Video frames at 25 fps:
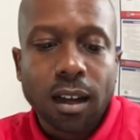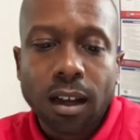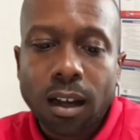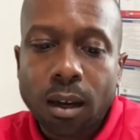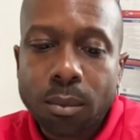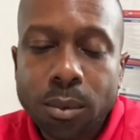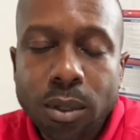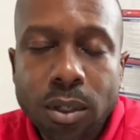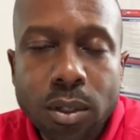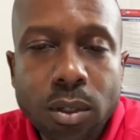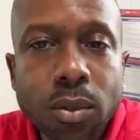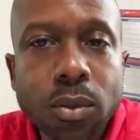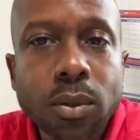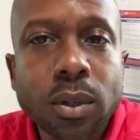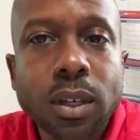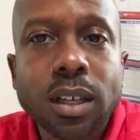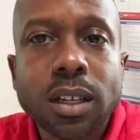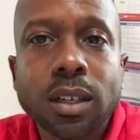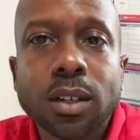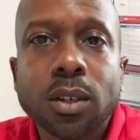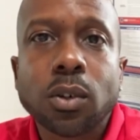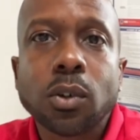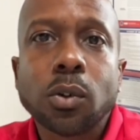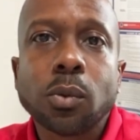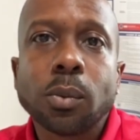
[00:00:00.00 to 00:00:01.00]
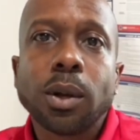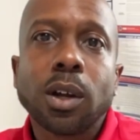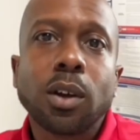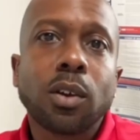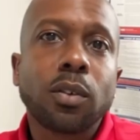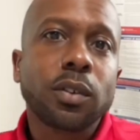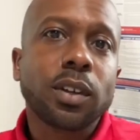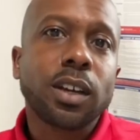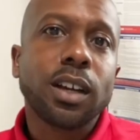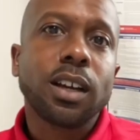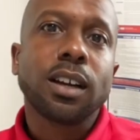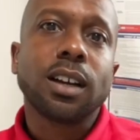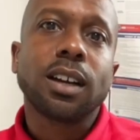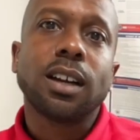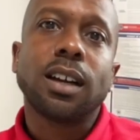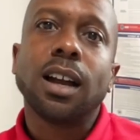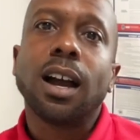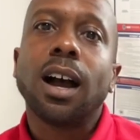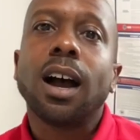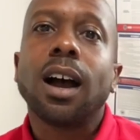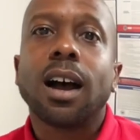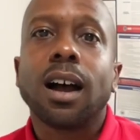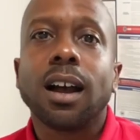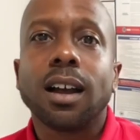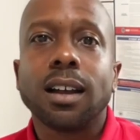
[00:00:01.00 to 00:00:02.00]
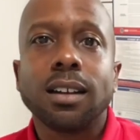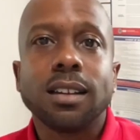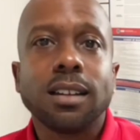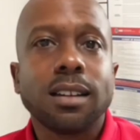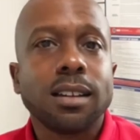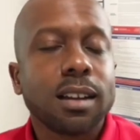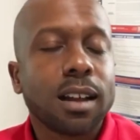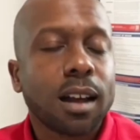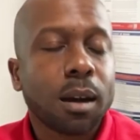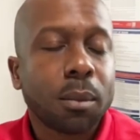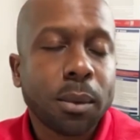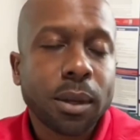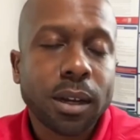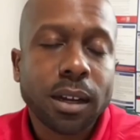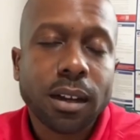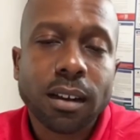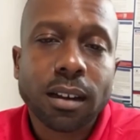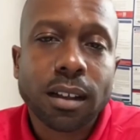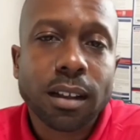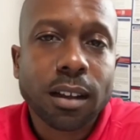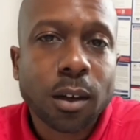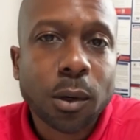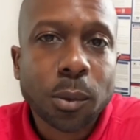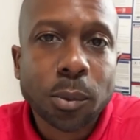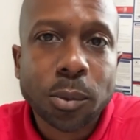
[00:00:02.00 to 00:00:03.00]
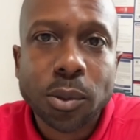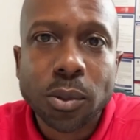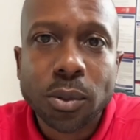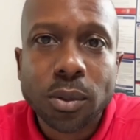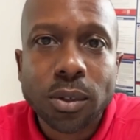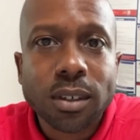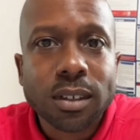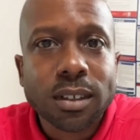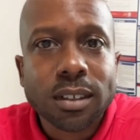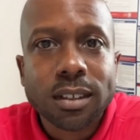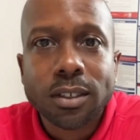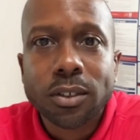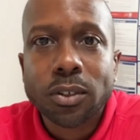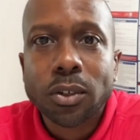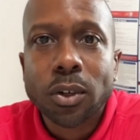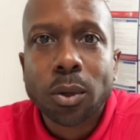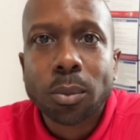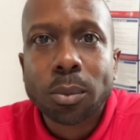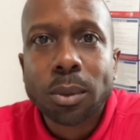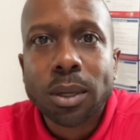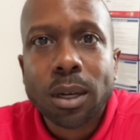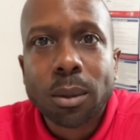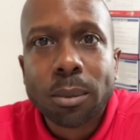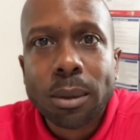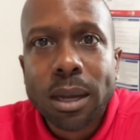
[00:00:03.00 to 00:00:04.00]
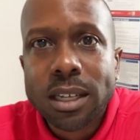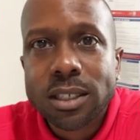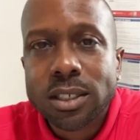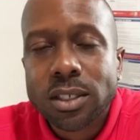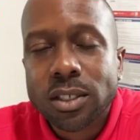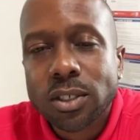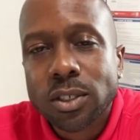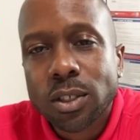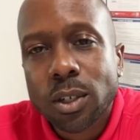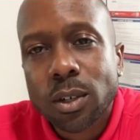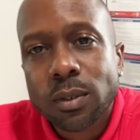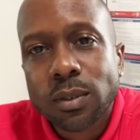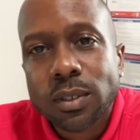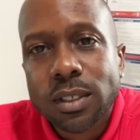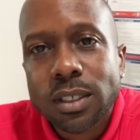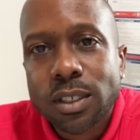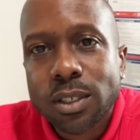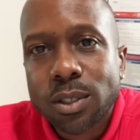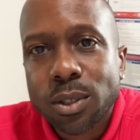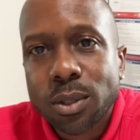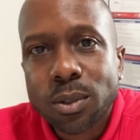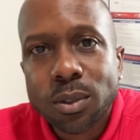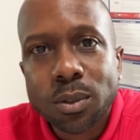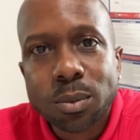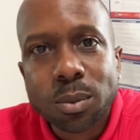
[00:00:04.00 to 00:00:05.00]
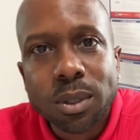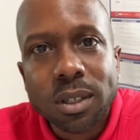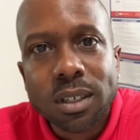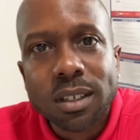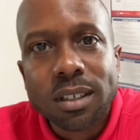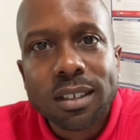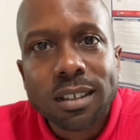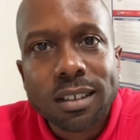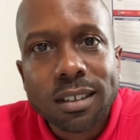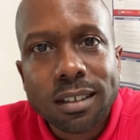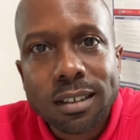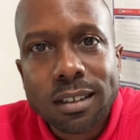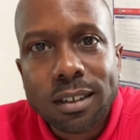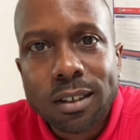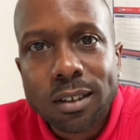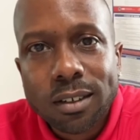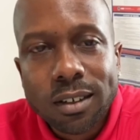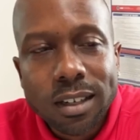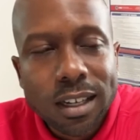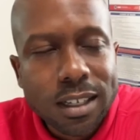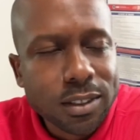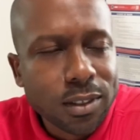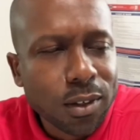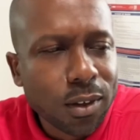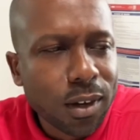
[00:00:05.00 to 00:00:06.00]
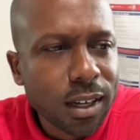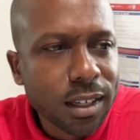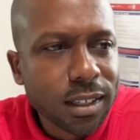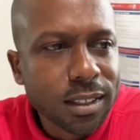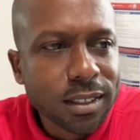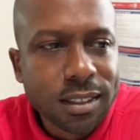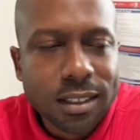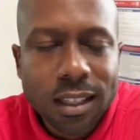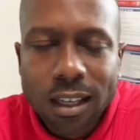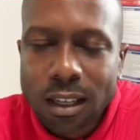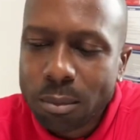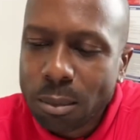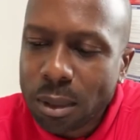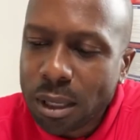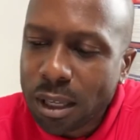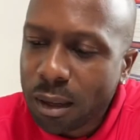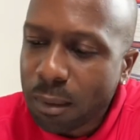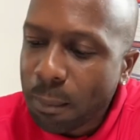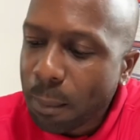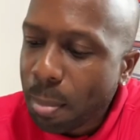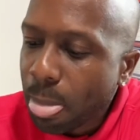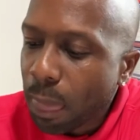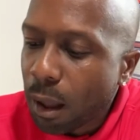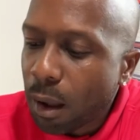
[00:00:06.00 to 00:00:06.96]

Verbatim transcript: I'm your new in-home healthcare guy. I'm here to help you. You know what I mean? I'm at your services. Use me. You know, that's all I can say, man.